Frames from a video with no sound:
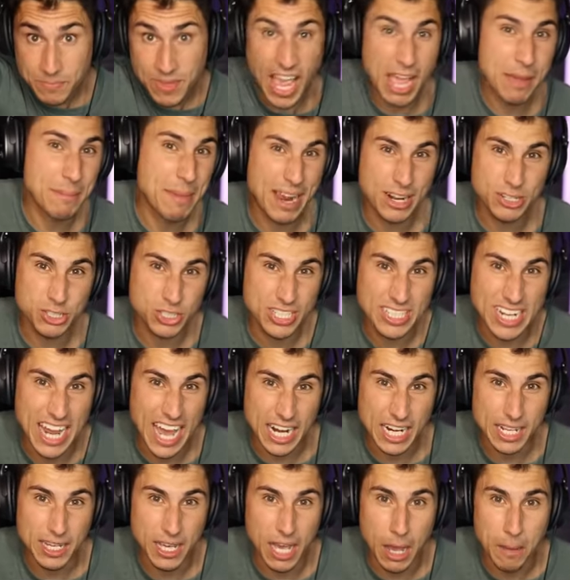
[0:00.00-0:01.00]
I'm actually
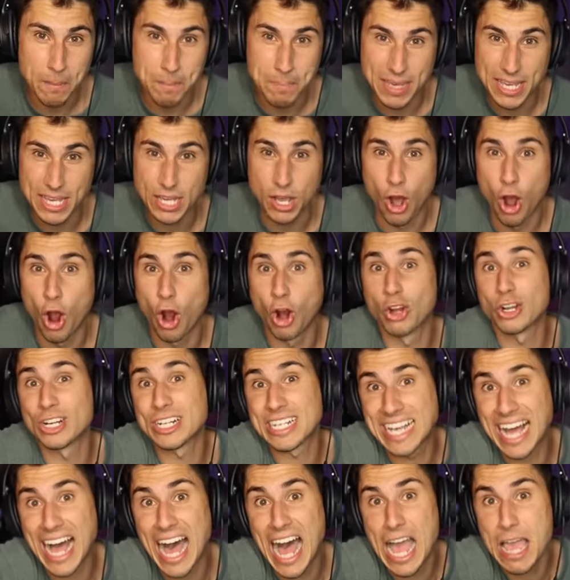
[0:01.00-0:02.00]
not a, a, big
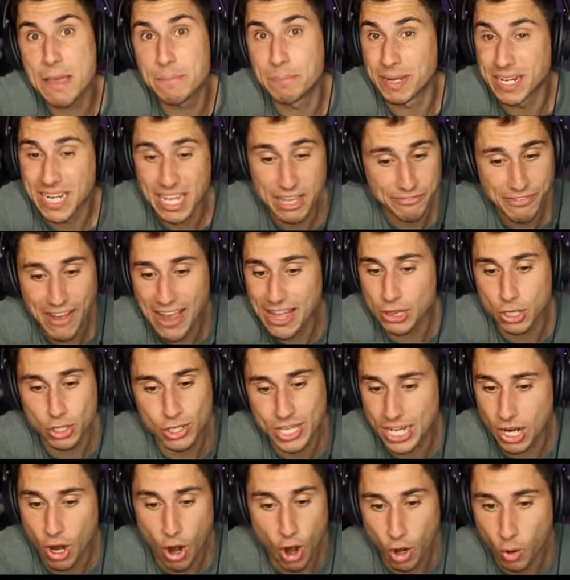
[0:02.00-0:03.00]
art guy, but if I
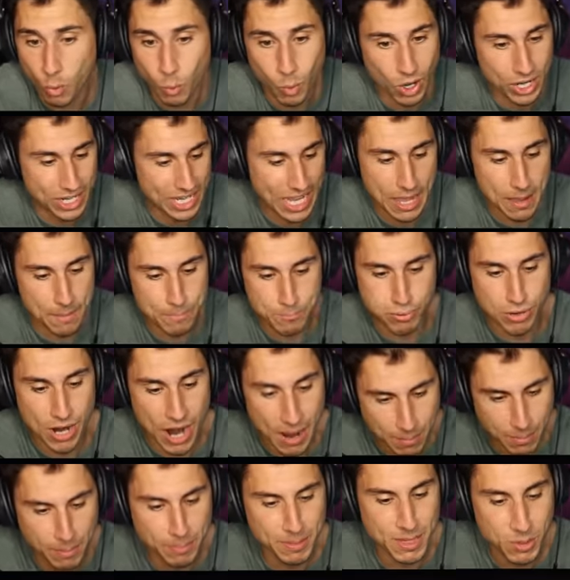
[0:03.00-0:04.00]
look at artwork, it
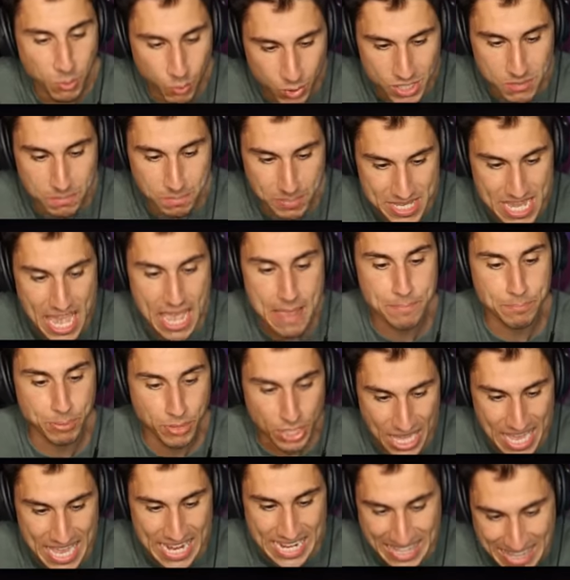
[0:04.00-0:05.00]
probably wouldn't be a
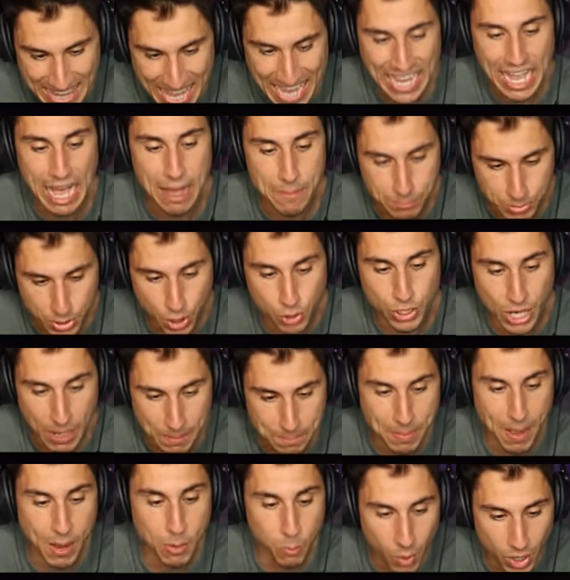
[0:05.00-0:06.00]
planet that got blown
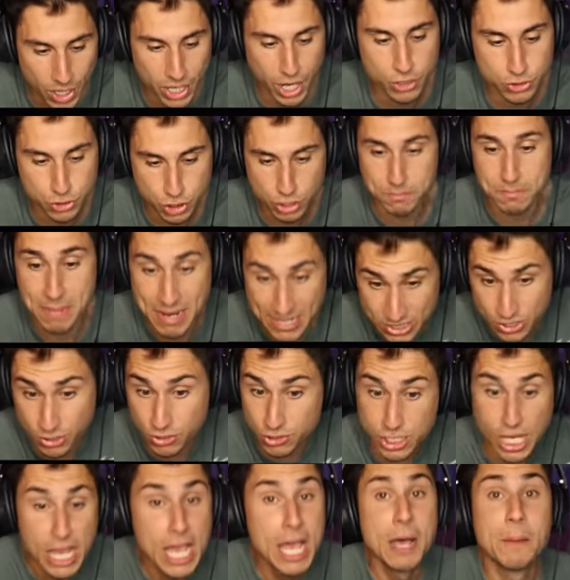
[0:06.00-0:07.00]
up by 100
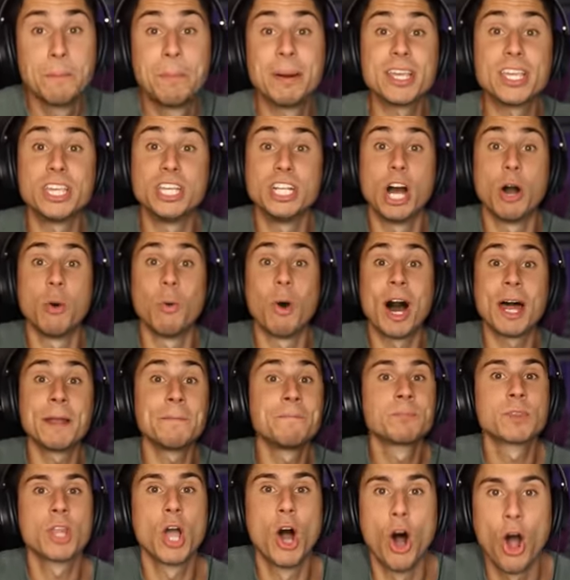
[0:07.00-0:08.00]
missiles. But you know what?
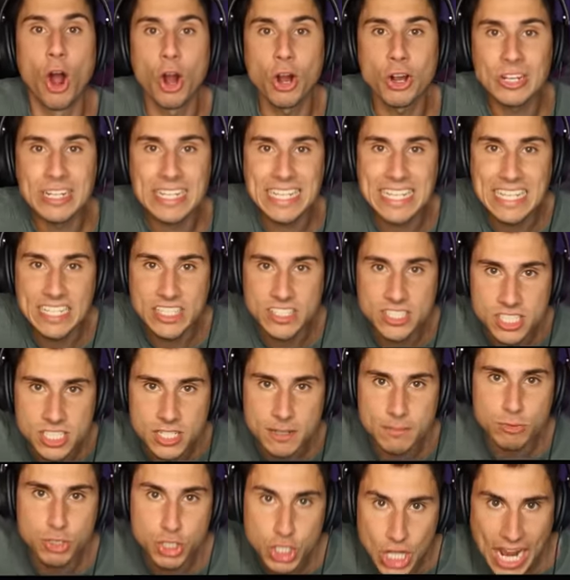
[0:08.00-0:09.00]
Art is
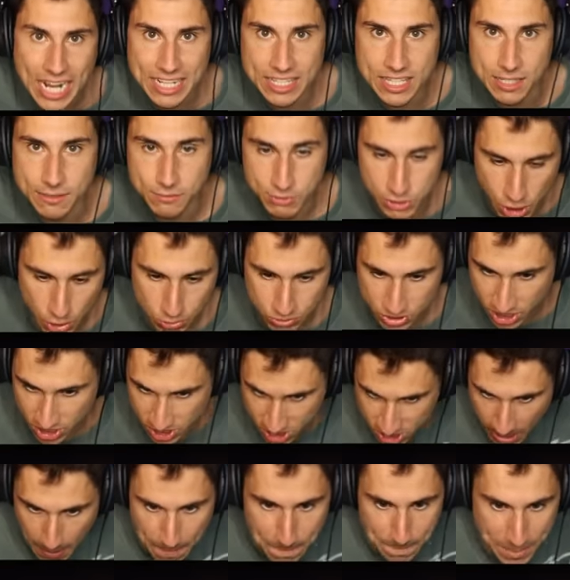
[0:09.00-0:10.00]
subjective. So to
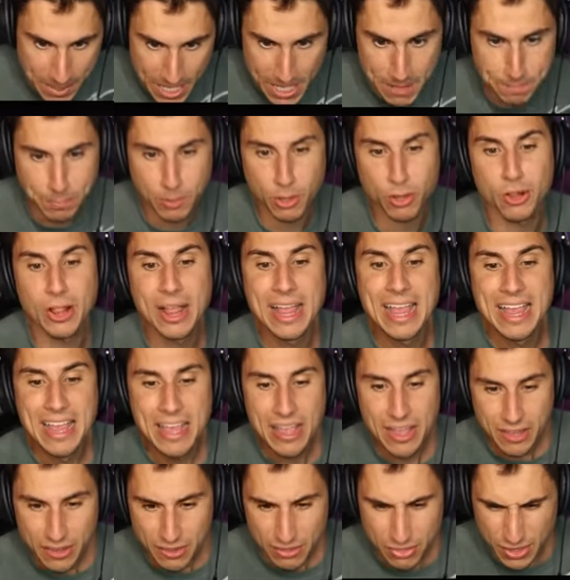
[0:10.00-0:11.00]
some people,
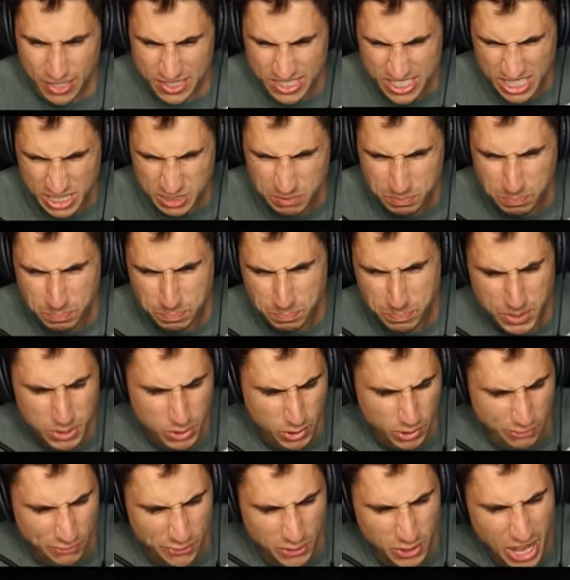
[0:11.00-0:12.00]
this is
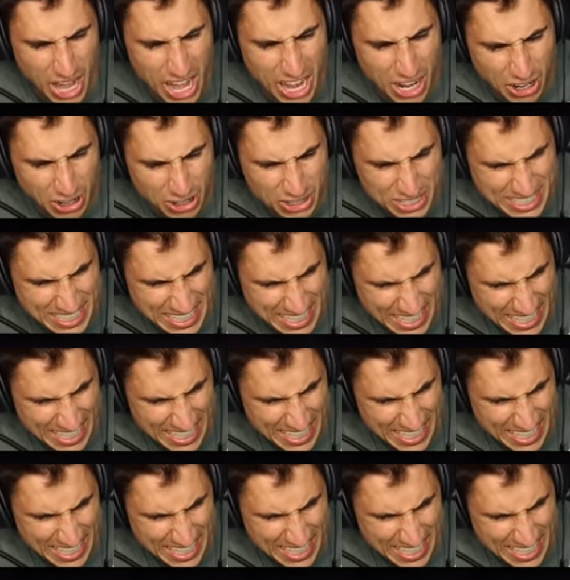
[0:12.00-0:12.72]
beautiful art.